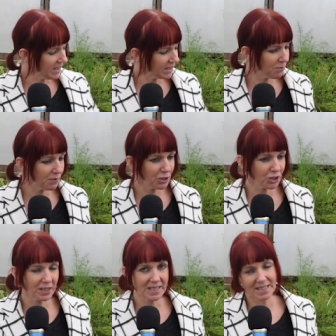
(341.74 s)

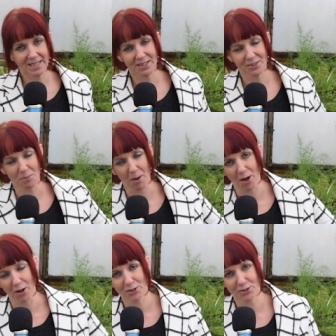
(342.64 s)
sufficiently distanced
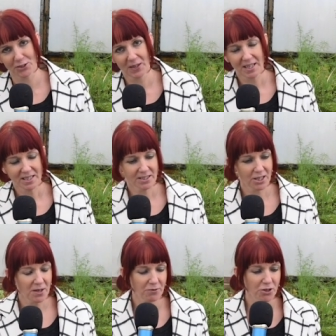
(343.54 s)
apart,
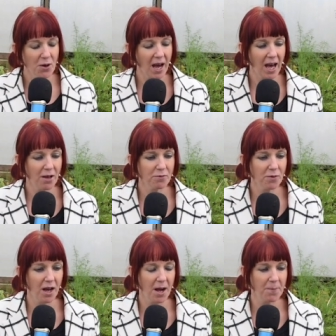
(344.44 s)
so if you have
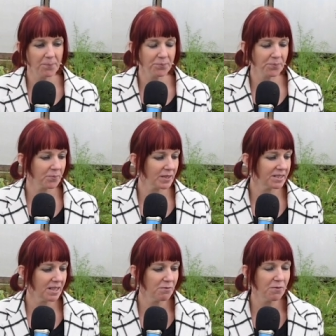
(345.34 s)
um,
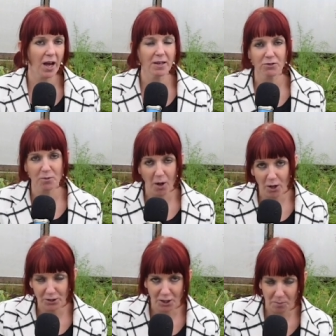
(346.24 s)
say five
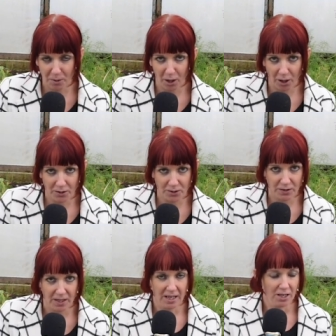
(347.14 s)
tomato
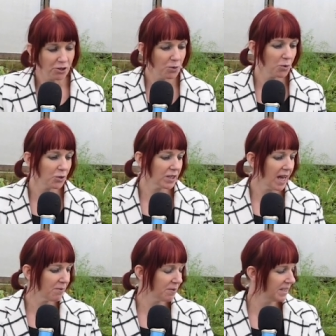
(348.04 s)
plants, you want to
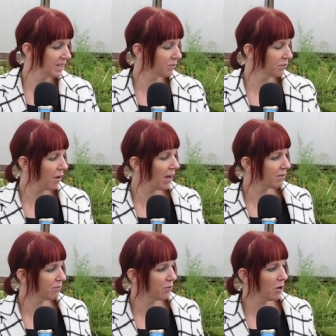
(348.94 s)
have at least
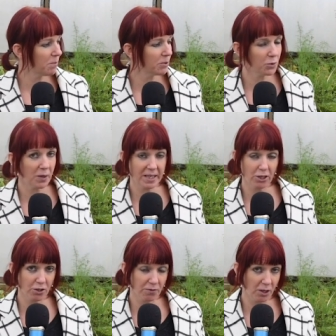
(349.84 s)
five foot between
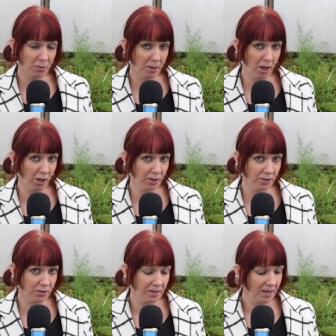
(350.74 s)
each of those
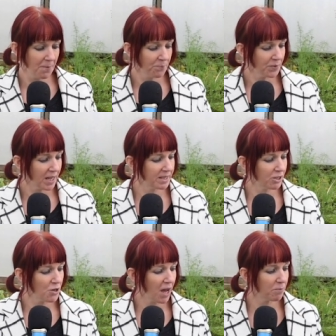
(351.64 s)
plants. And
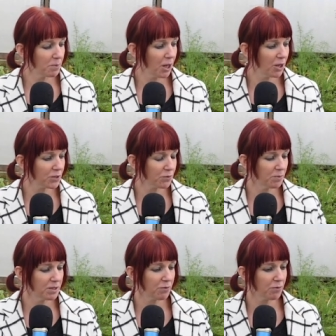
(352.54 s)
then you have plants
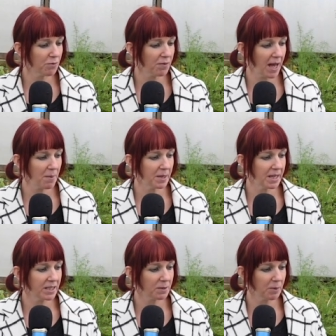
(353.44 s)
from different
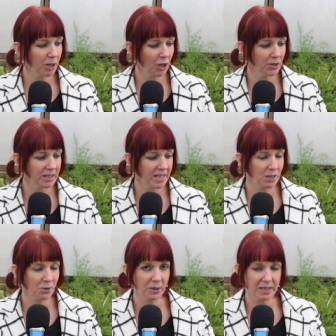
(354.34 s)
families planted
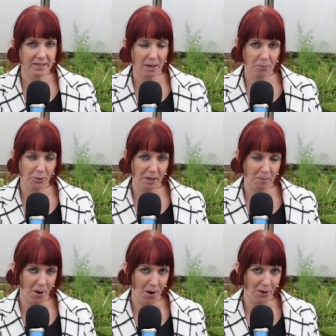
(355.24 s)
equally separately
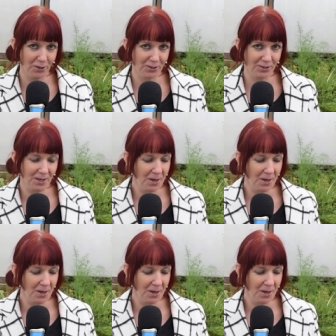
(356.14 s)
apart.